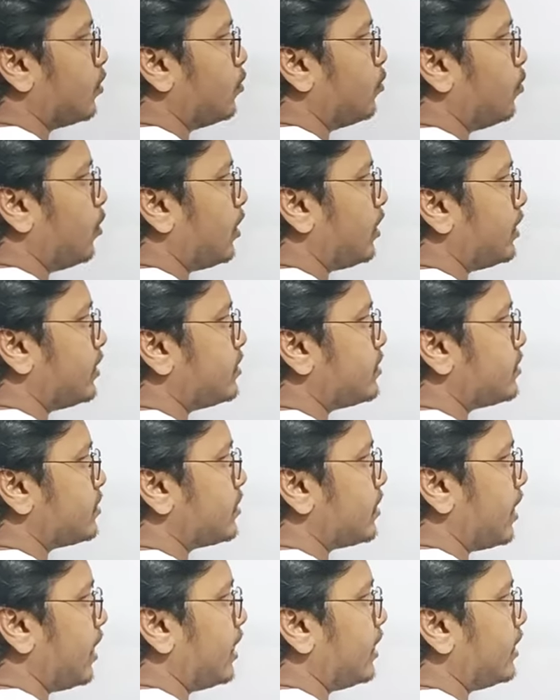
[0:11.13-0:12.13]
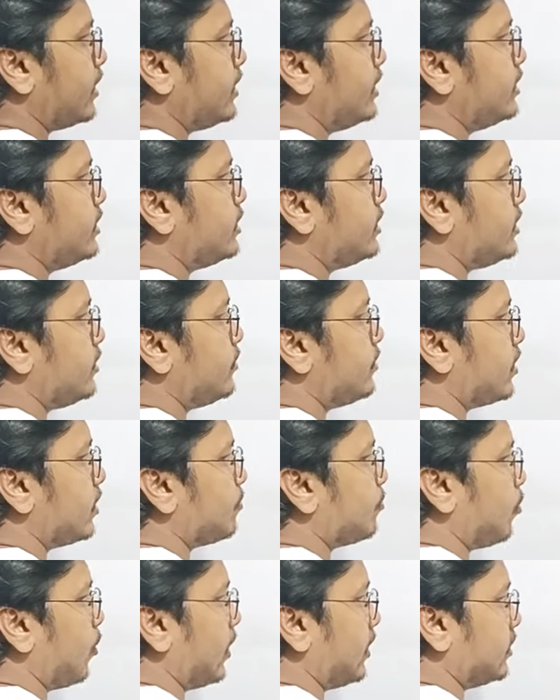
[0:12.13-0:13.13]
What is an
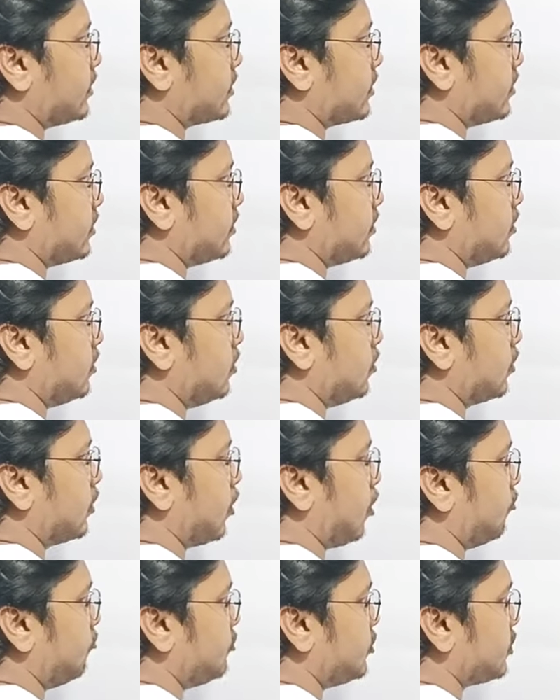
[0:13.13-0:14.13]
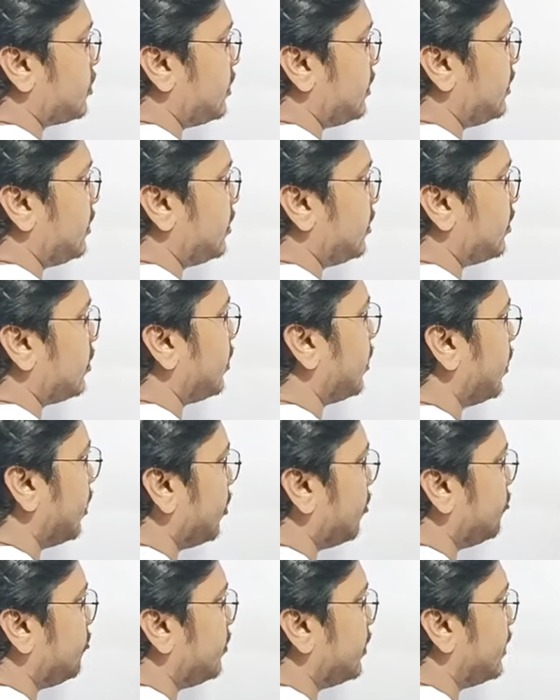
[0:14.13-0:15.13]
interior point? Okay, obviously here
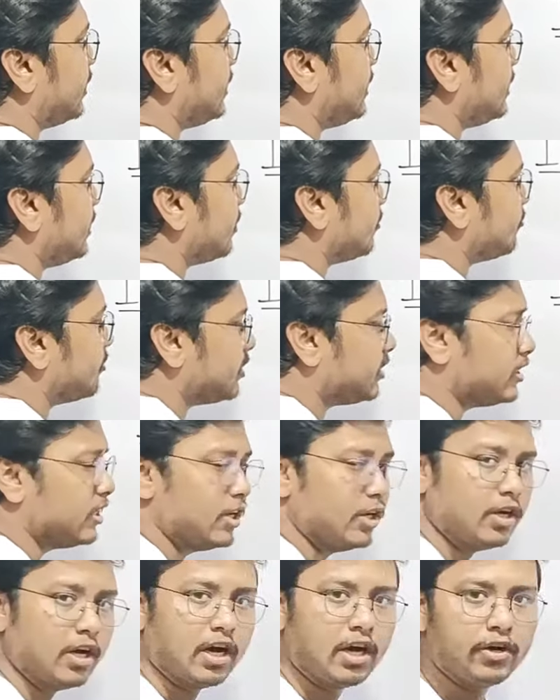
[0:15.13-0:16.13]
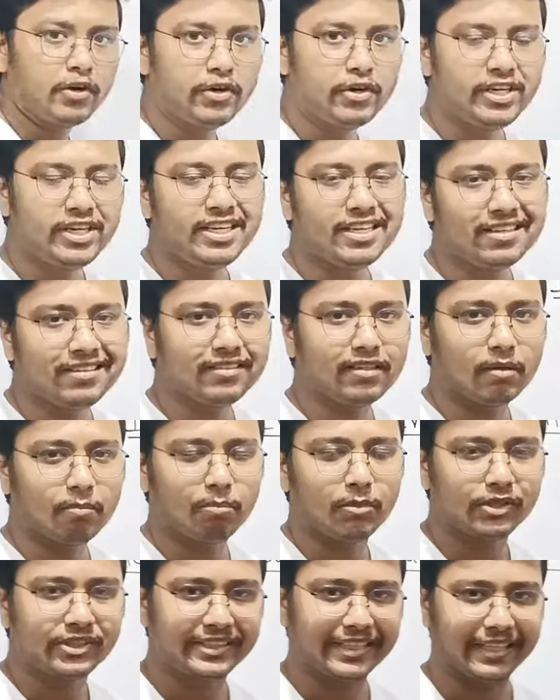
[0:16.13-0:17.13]
we are dealing with a real
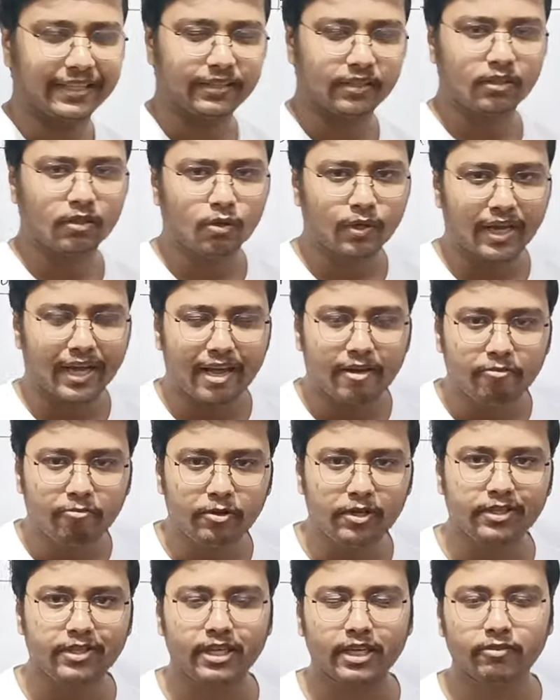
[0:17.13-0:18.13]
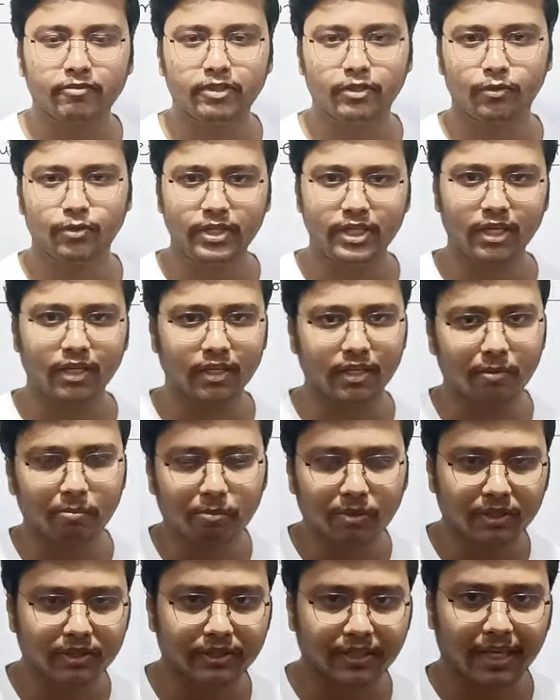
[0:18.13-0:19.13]
number set. Okay, everything with real
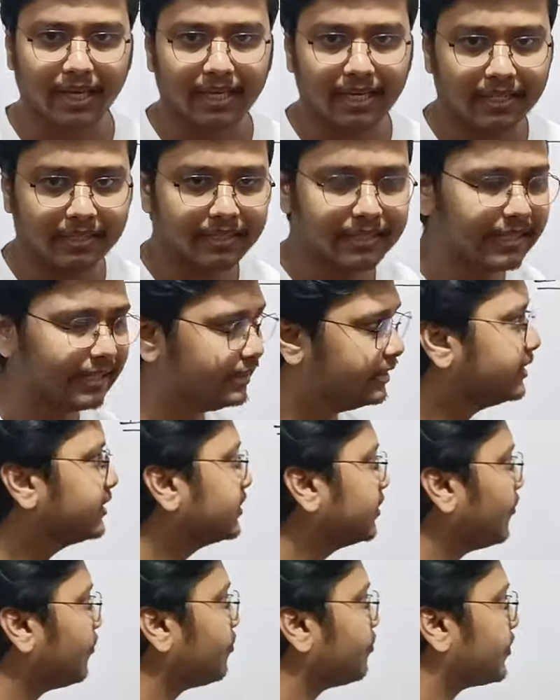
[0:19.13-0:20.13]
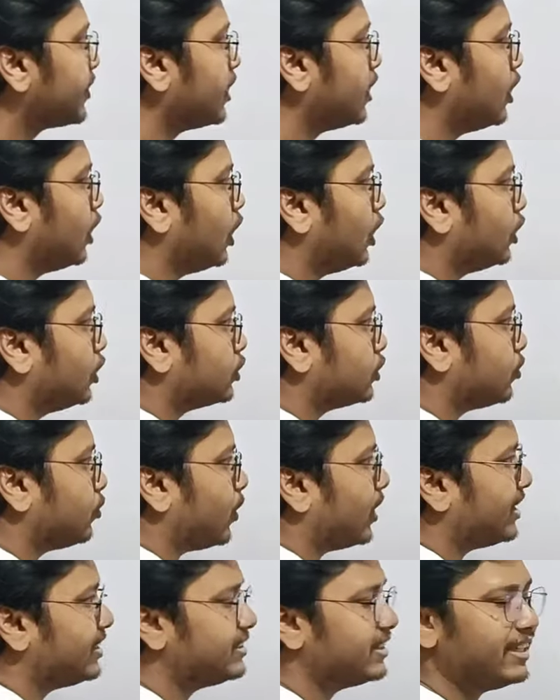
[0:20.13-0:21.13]
numbers and nothing else. So
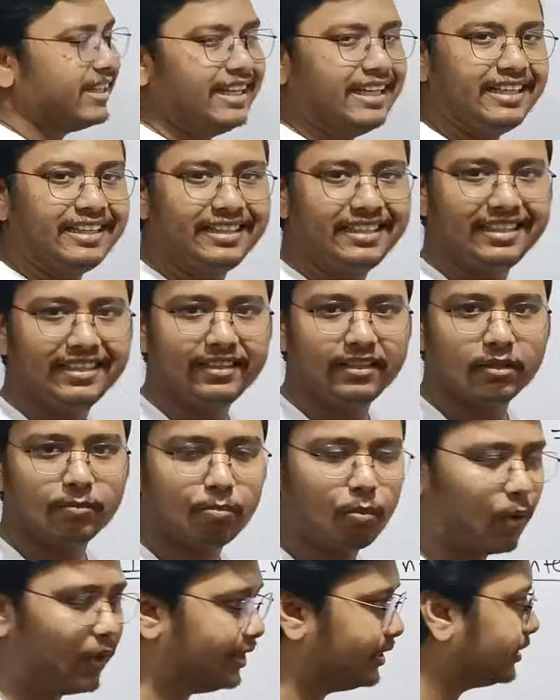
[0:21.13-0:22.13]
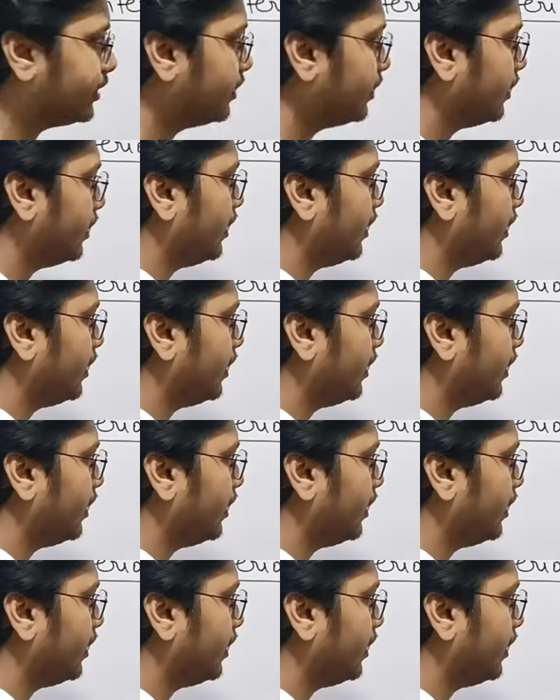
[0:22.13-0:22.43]
what is an interior point?